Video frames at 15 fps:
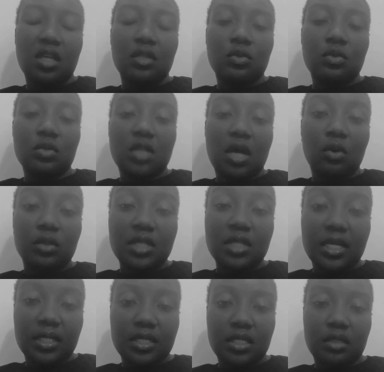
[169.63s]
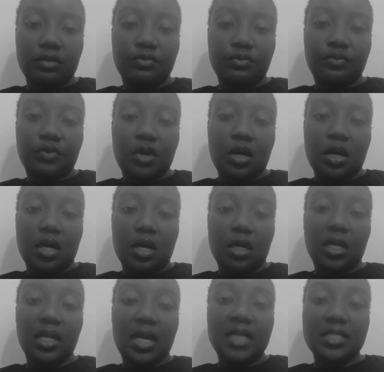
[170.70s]
Those are alternative
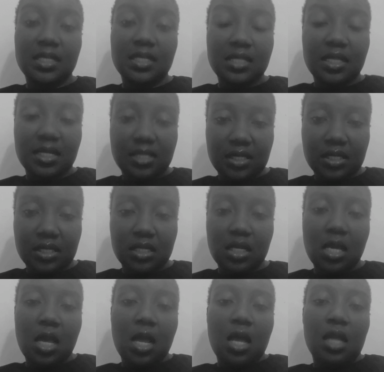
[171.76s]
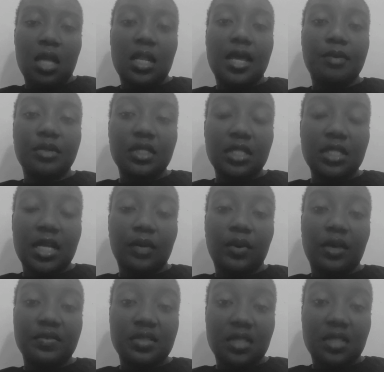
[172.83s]
asset classes. Liability, like we
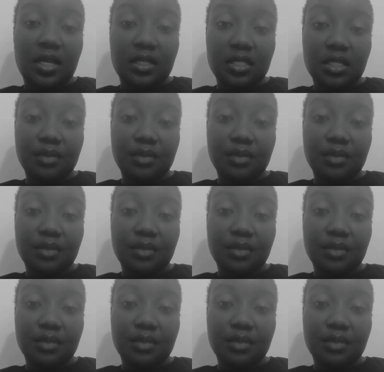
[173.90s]
have said,